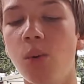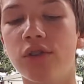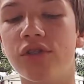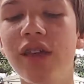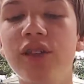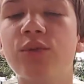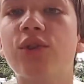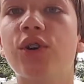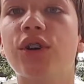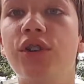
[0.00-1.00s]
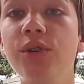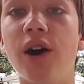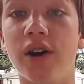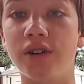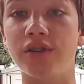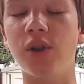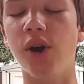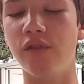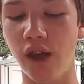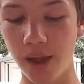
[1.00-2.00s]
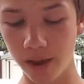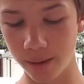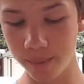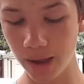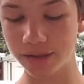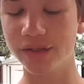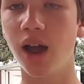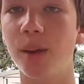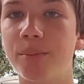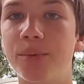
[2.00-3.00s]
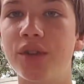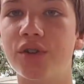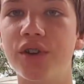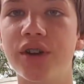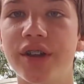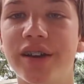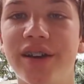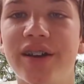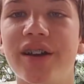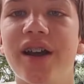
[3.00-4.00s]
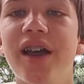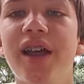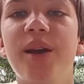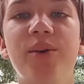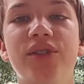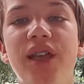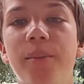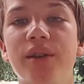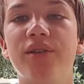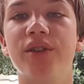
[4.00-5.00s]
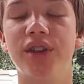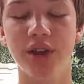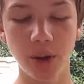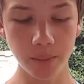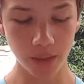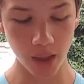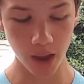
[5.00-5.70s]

Whereas this was only $2. So if I messed up the drilling in here it wasn't that big of a deal.